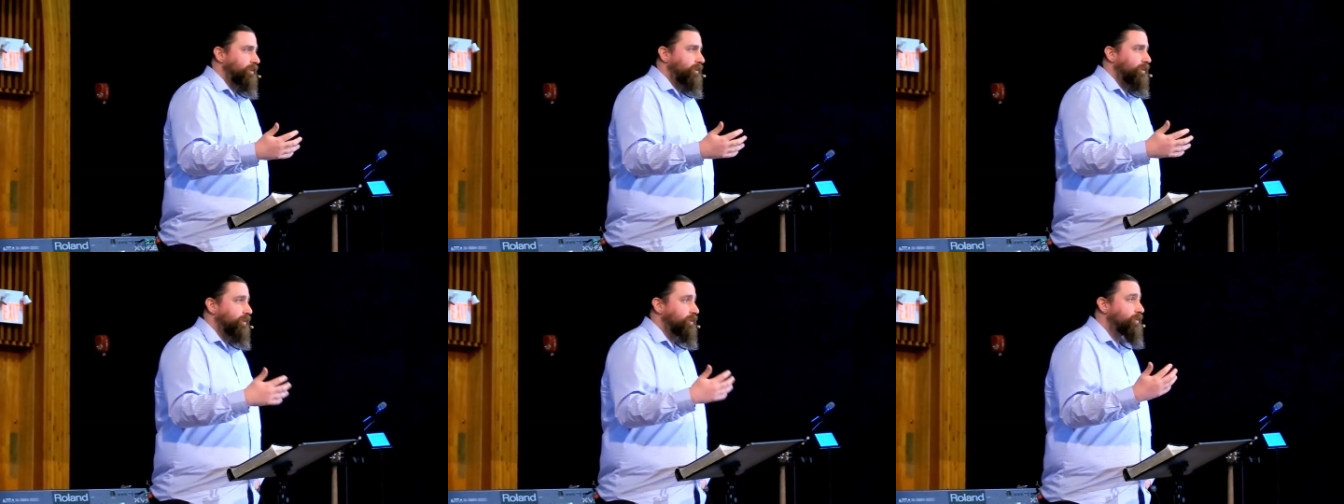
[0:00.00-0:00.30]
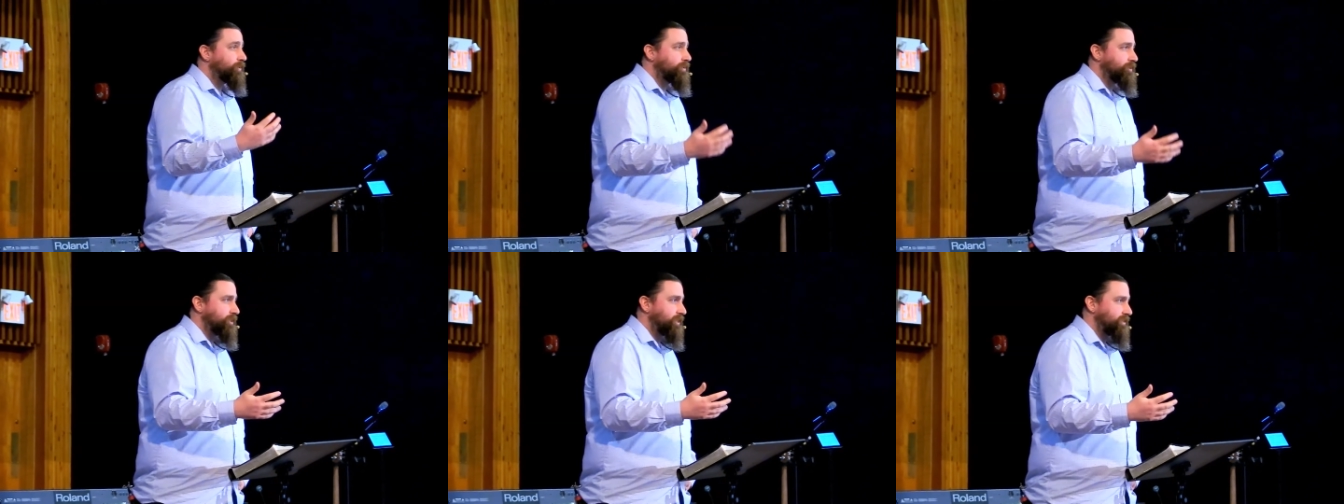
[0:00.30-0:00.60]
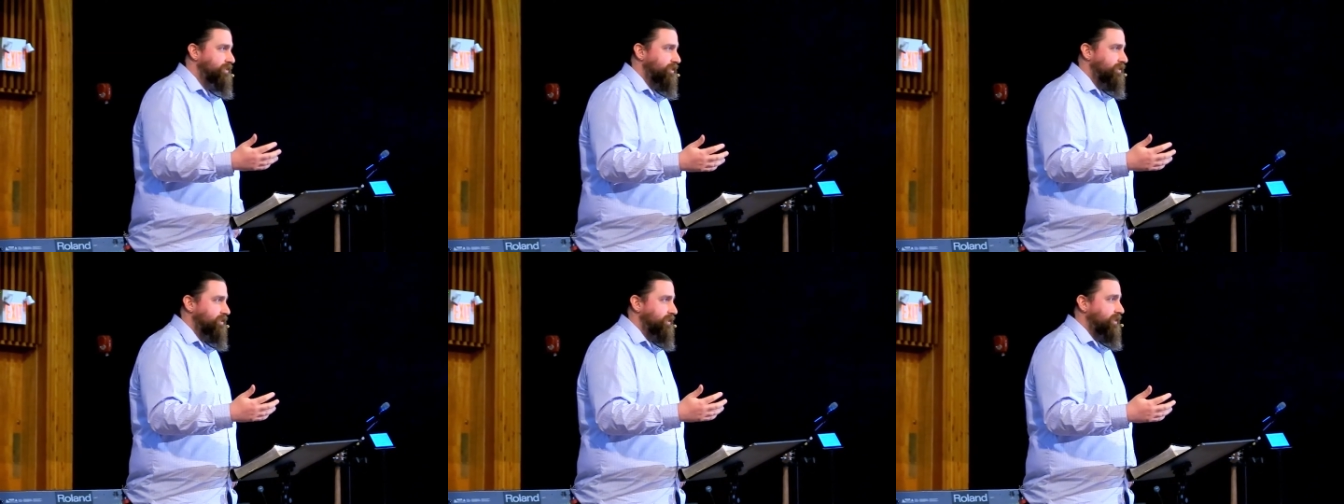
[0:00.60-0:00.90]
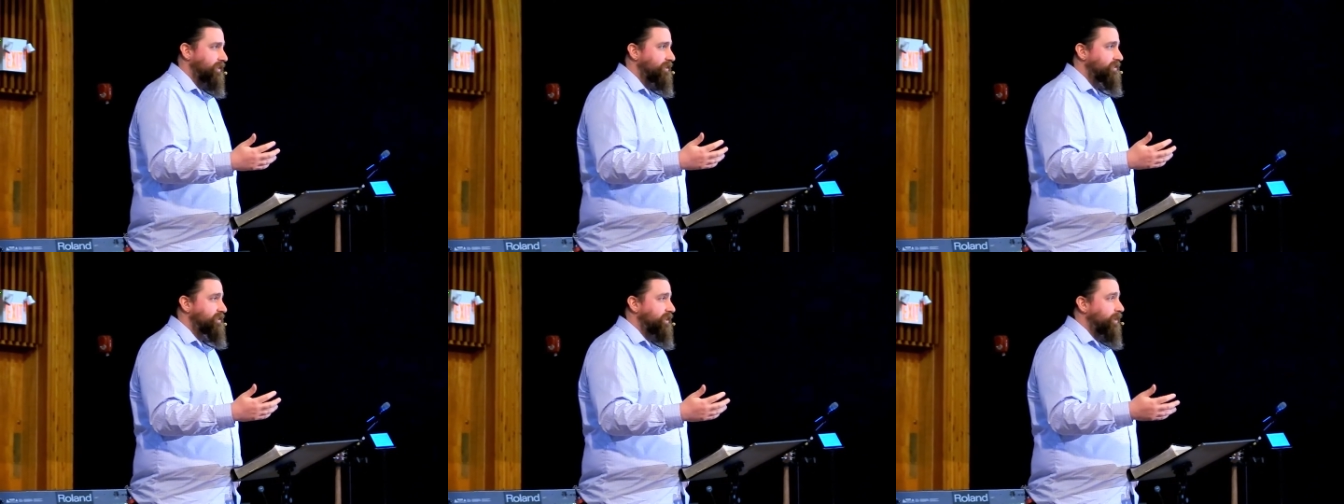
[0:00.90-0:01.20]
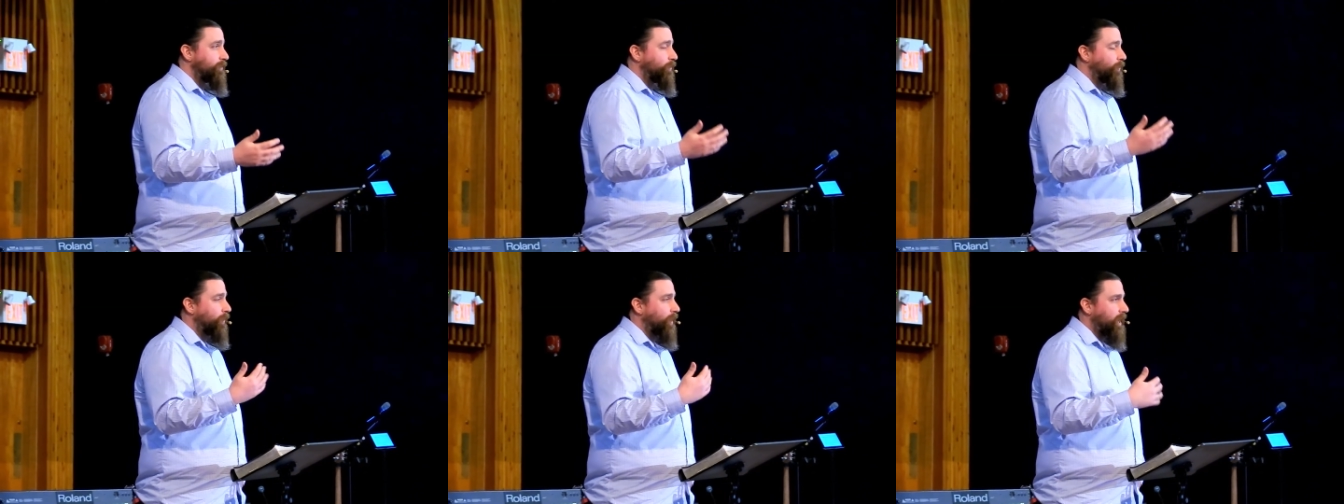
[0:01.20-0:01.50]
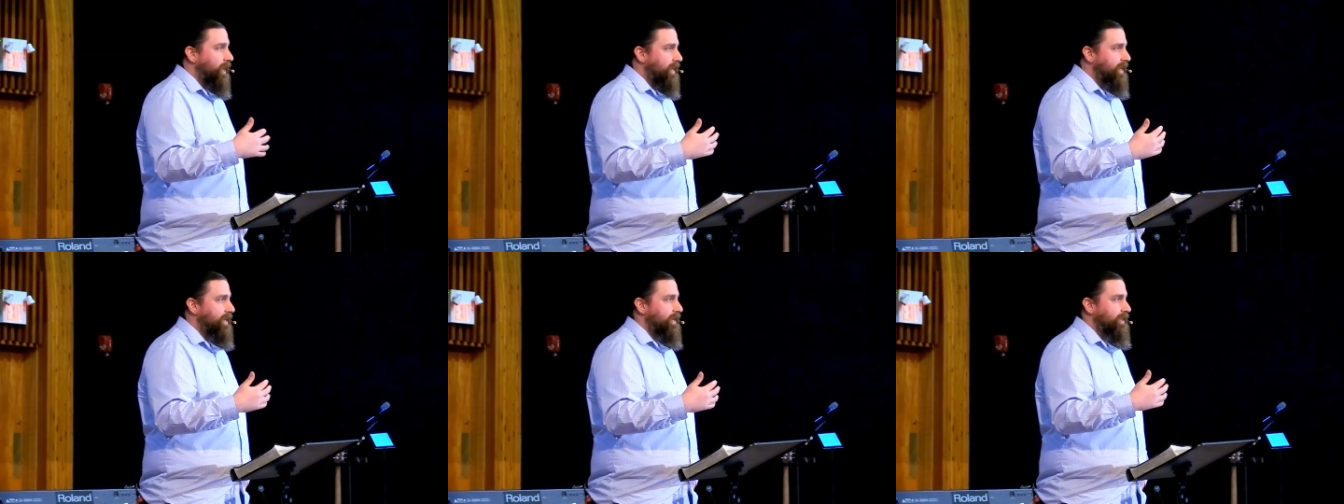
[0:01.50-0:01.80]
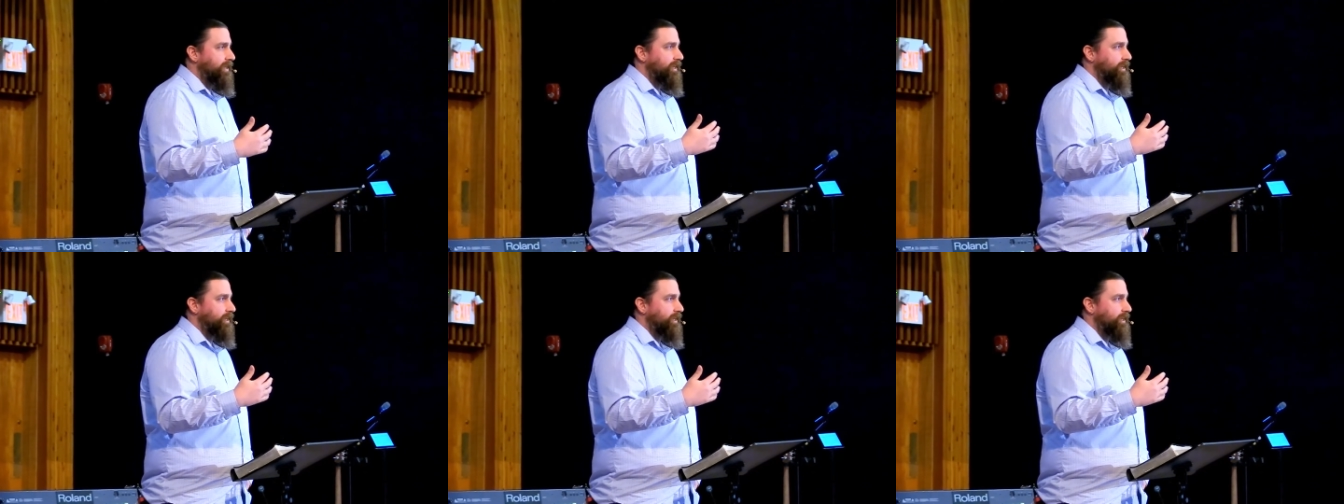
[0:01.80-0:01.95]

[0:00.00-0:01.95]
who Jesus is and why